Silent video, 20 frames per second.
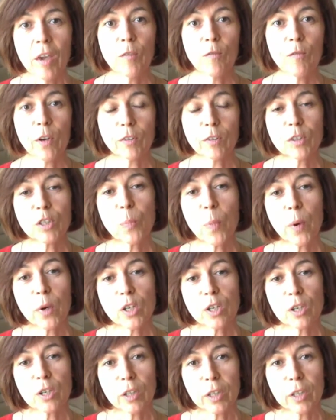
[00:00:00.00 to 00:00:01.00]
a very
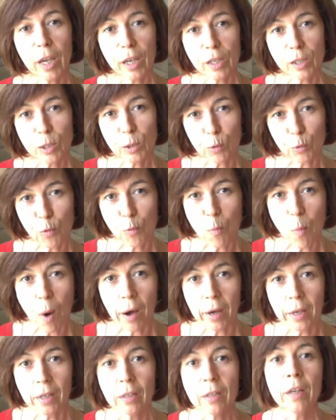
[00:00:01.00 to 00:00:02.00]
special guest of
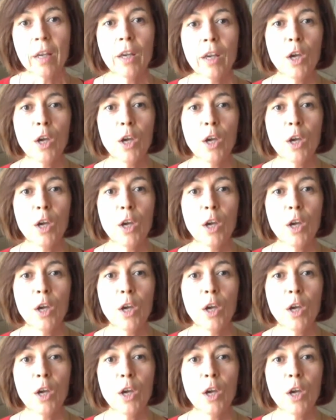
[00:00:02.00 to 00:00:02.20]
mine